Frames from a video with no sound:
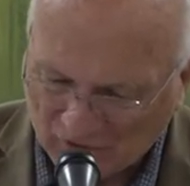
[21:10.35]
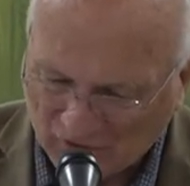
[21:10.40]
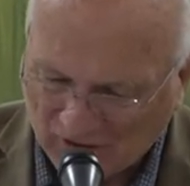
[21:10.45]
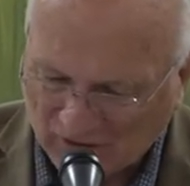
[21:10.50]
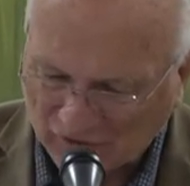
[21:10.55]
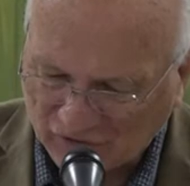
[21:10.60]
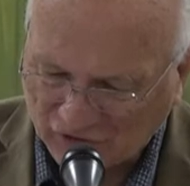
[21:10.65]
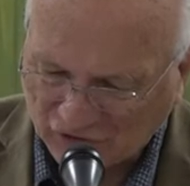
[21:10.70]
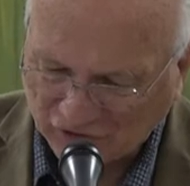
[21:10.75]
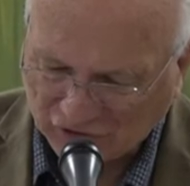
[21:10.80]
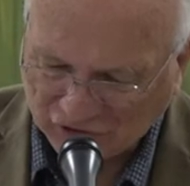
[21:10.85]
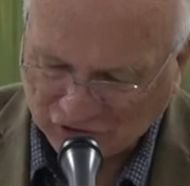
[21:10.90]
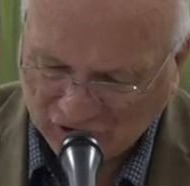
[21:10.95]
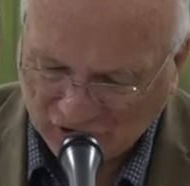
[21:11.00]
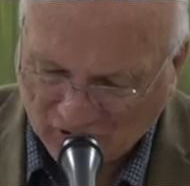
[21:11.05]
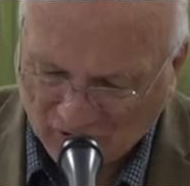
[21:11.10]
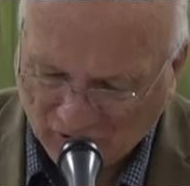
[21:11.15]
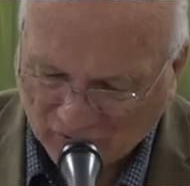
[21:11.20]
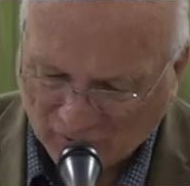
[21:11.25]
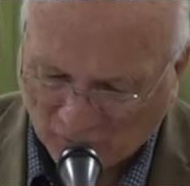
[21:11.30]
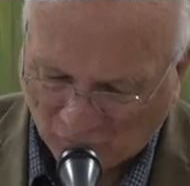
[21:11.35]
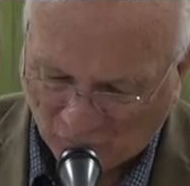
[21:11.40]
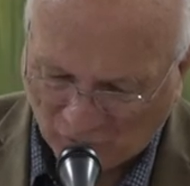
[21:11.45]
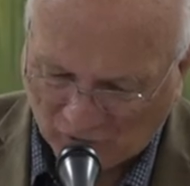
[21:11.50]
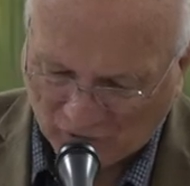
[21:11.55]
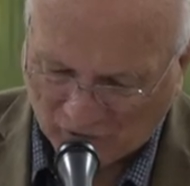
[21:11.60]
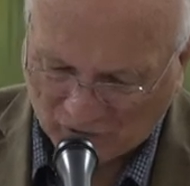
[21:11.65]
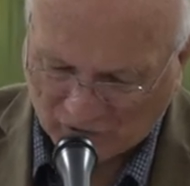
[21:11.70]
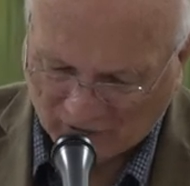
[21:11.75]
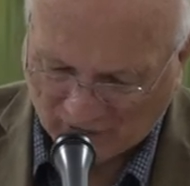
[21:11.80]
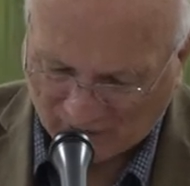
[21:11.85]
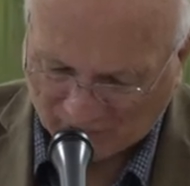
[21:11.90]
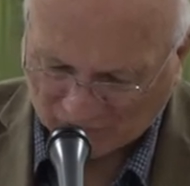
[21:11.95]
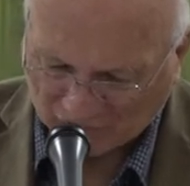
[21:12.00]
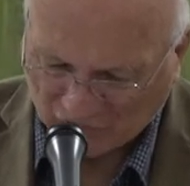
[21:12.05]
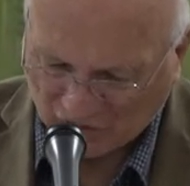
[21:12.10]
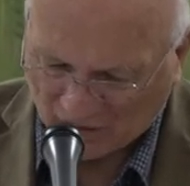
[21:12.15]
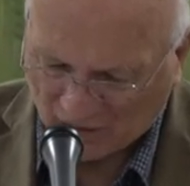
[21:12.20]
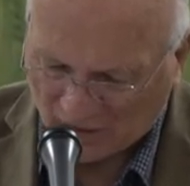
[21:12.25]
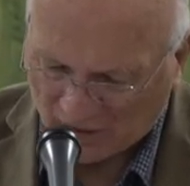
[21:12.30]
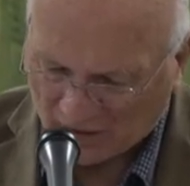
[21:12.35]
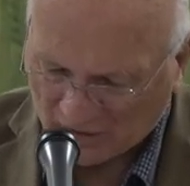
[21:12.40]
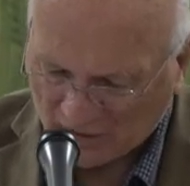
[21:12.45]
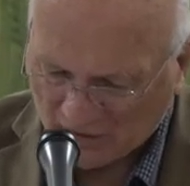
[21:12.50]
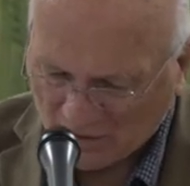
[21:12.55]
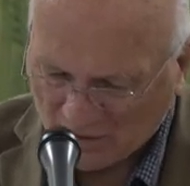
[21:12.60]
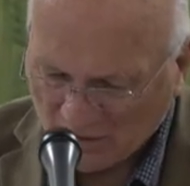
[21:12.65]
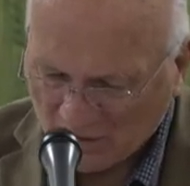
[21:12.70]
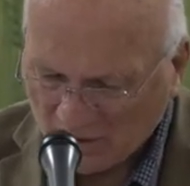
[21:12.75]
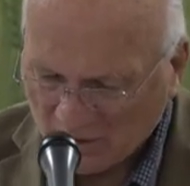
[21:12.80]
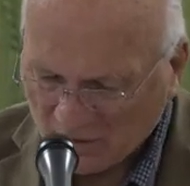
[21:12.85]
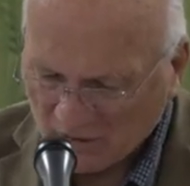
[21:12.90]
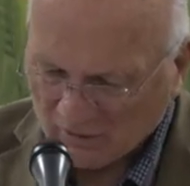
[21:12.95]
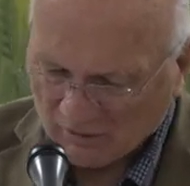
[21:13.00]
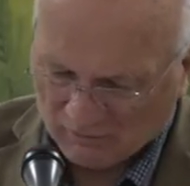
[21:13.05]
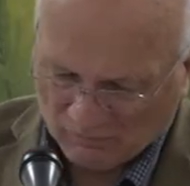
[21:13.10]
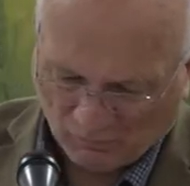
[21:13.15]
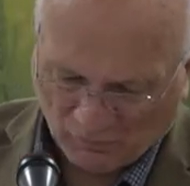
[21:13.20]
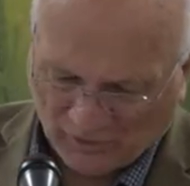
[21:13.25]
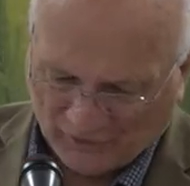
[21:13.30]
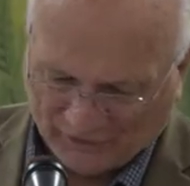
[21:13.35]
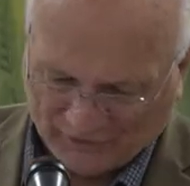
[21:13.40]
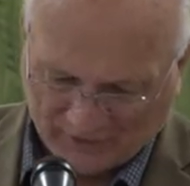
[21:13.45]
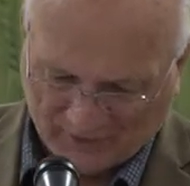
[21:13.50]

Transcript: and to share the word of God with